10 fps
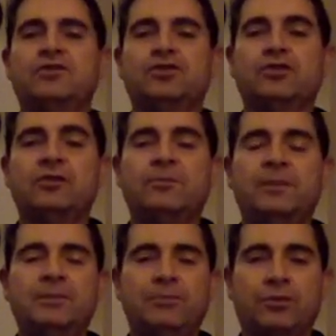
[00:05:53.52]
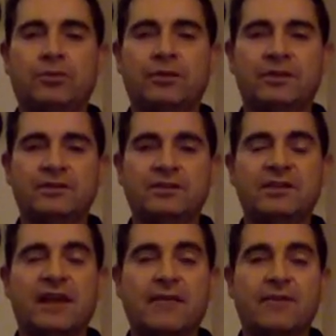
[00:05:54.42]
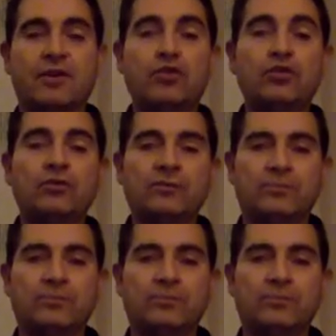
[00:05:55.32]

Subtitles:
Show to people that you can have a good